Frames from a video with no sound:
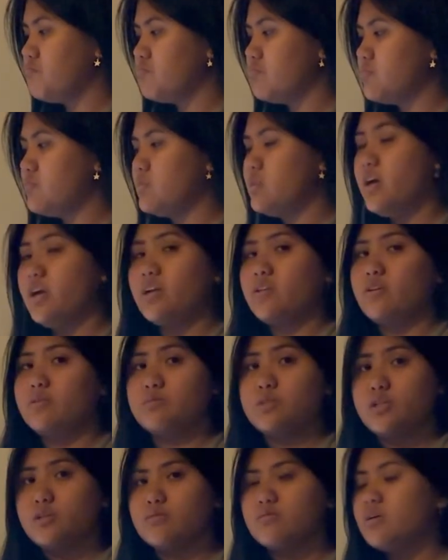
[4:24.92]
none of them
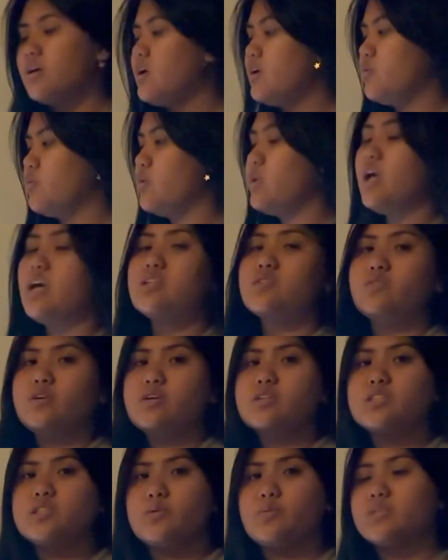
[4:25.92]
do. Well, as far
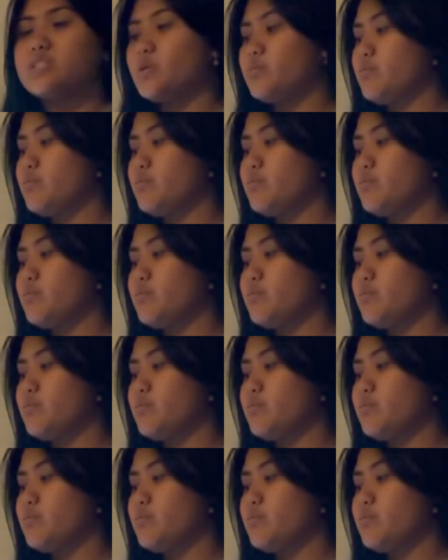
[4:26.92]
as the ones that